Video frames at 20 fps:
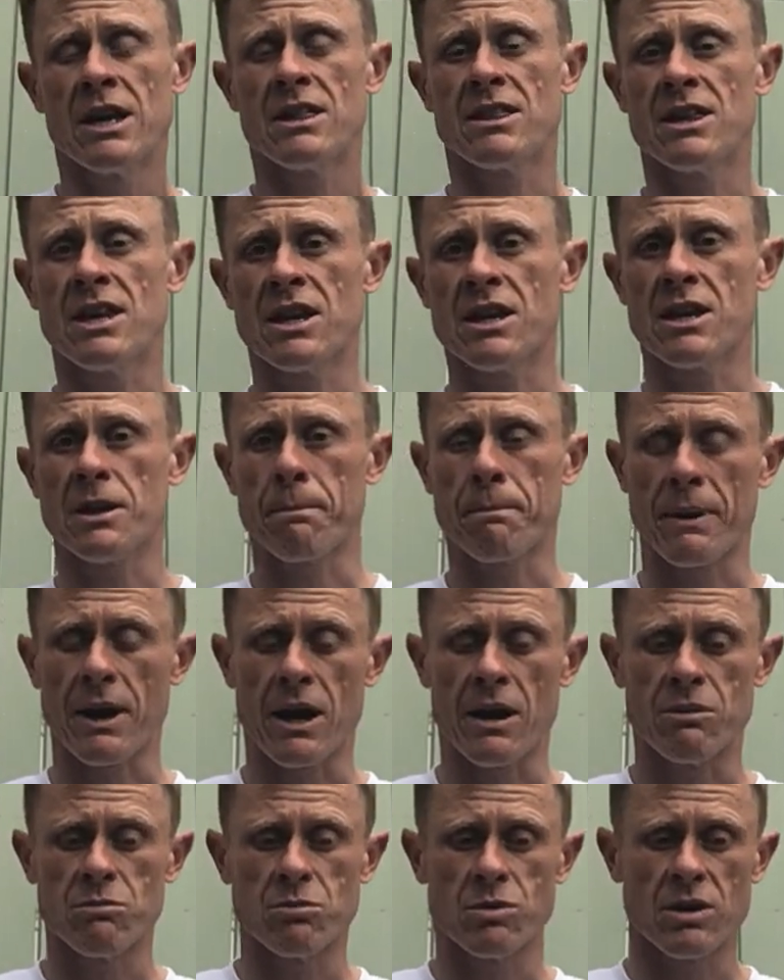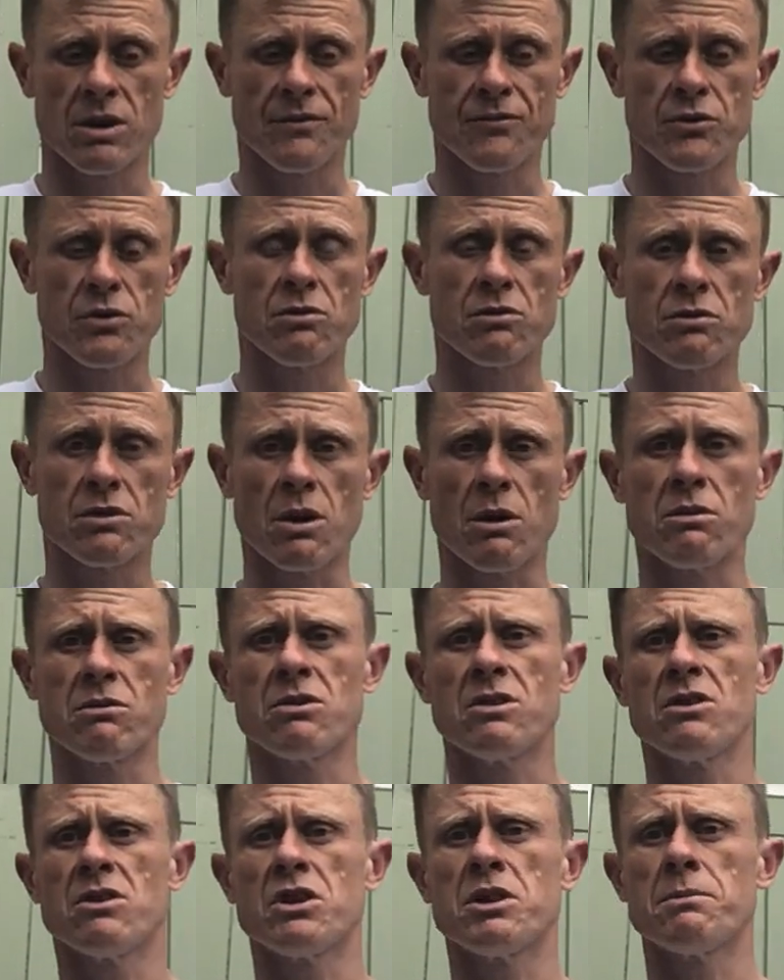think about, well, if you're going
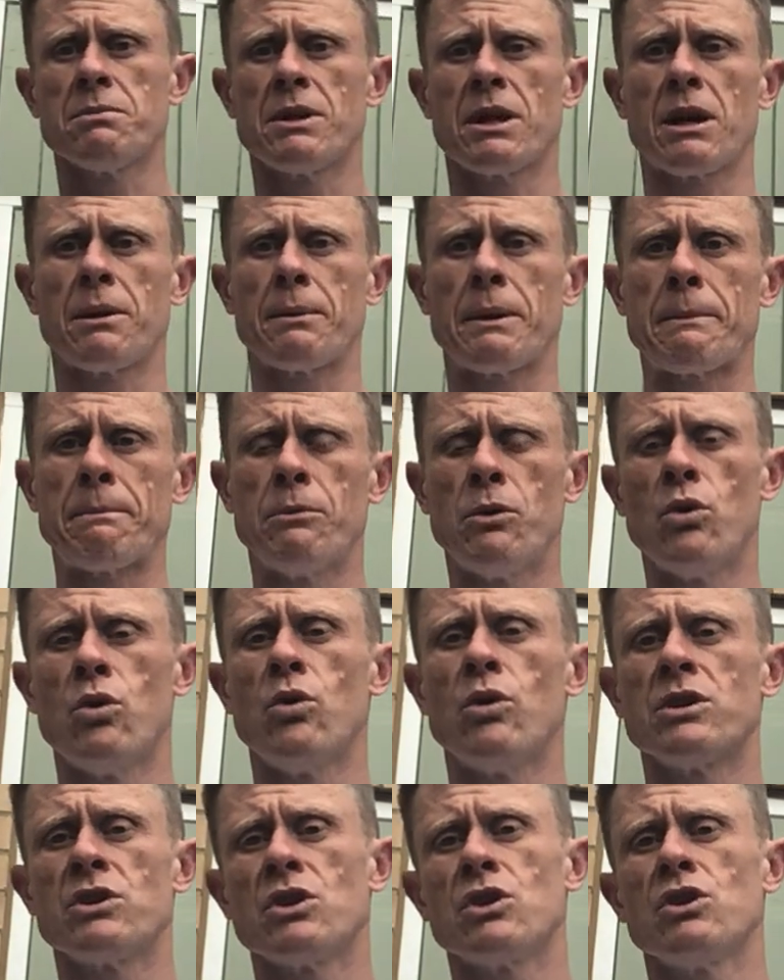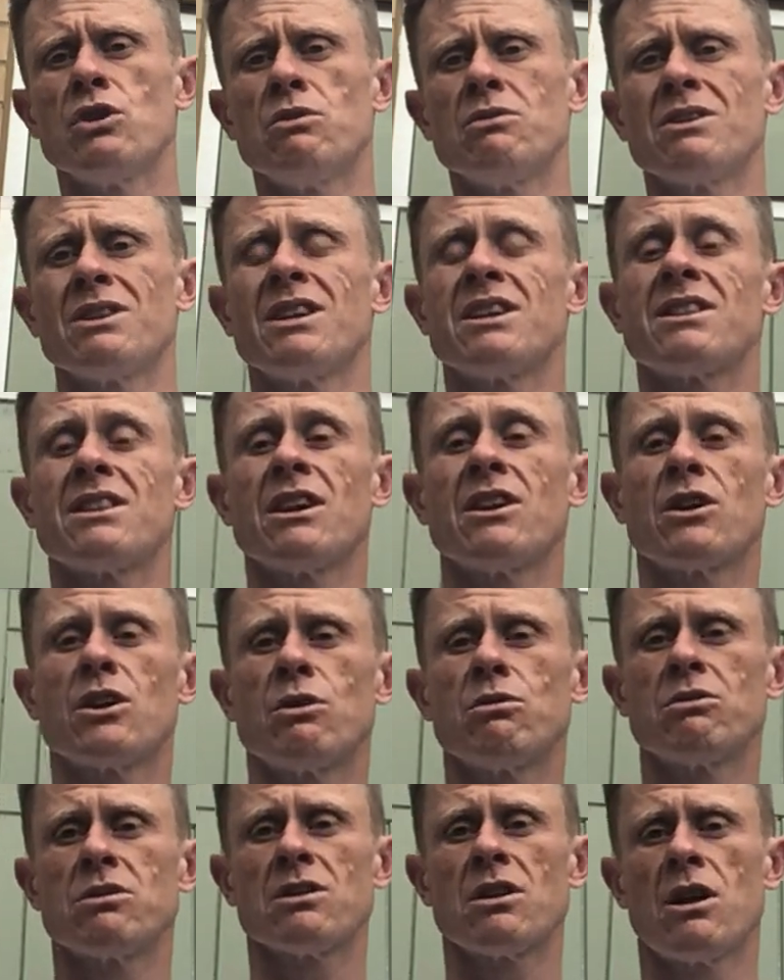to the gym a little bit more and you're using it, then
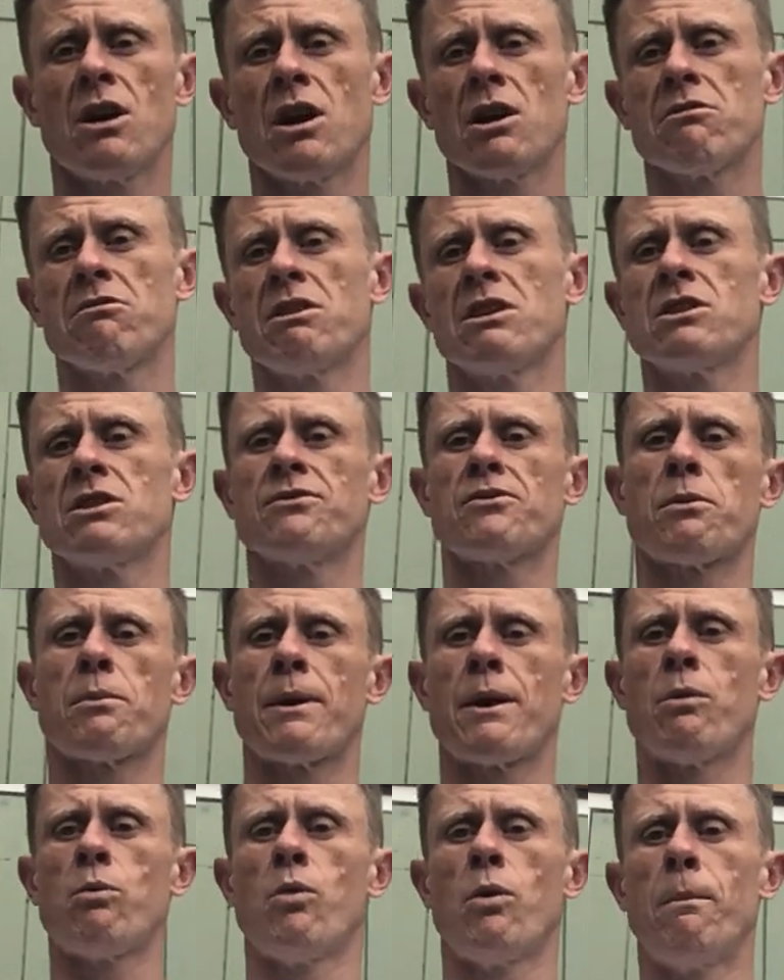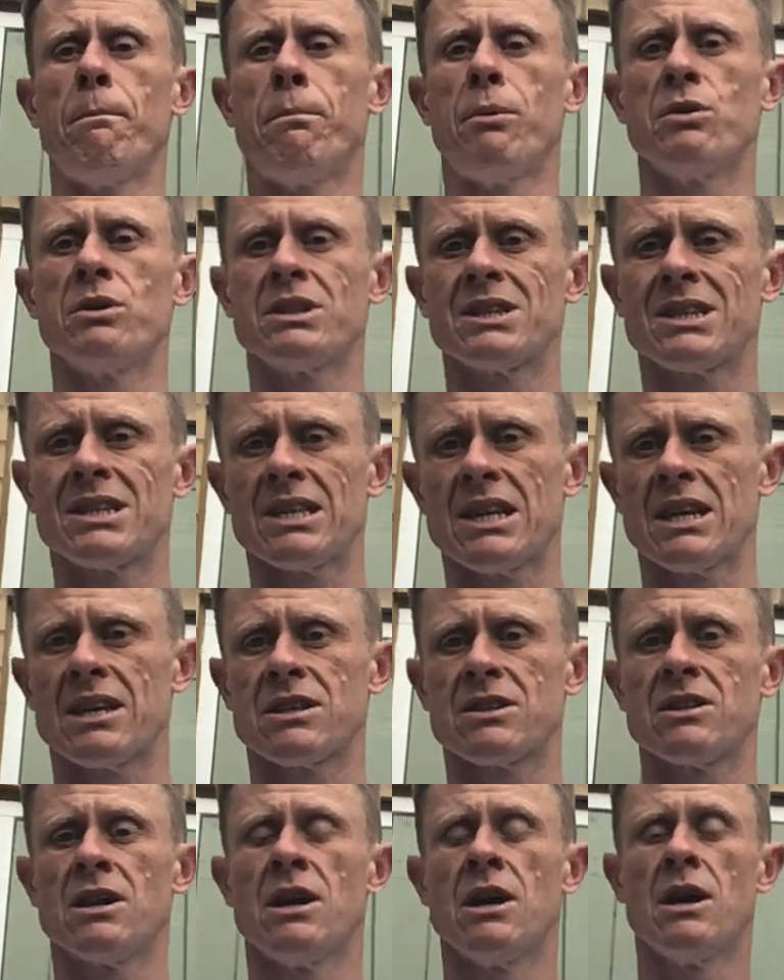go to the higher range of about one point
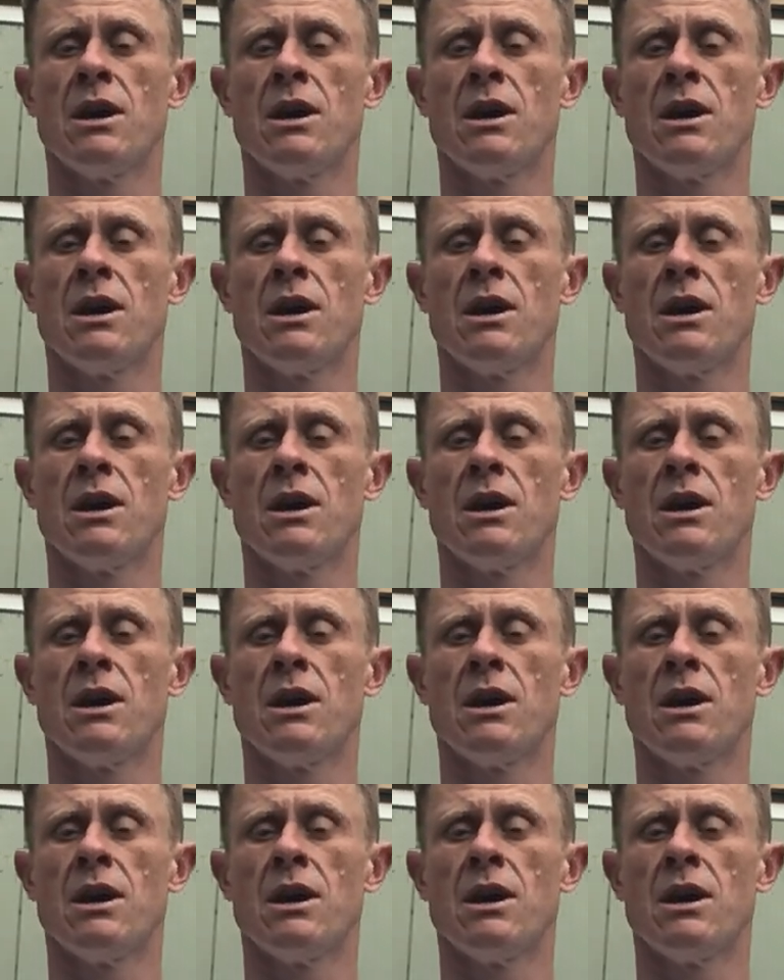six